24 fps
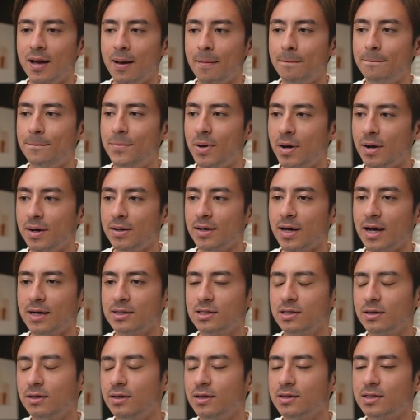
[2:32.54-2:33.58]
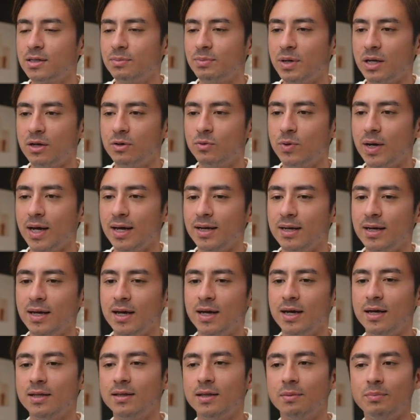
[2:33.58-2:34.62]
But actually there's a better way,
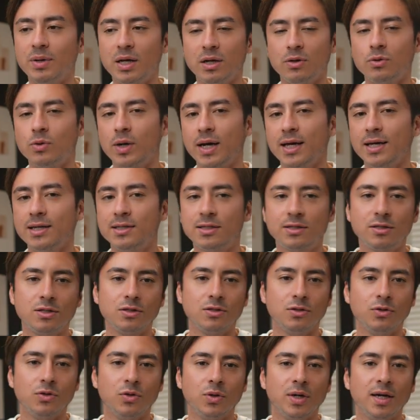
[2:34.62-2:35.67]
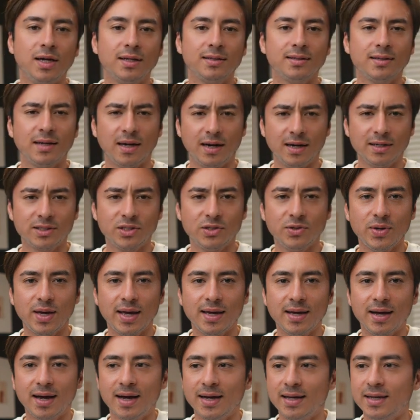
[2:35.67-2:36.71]
and the better way is to talk to
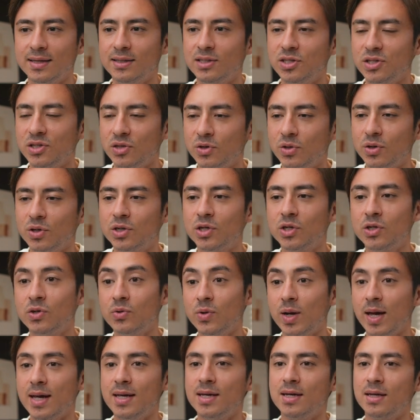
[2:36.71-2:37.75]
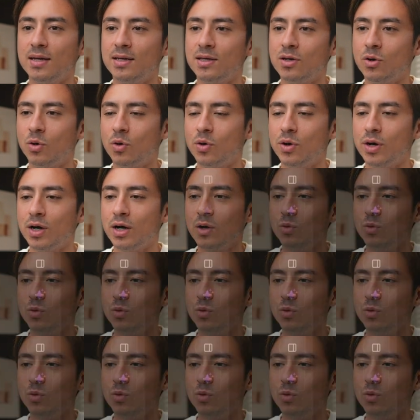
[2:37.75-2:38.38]
AI to create your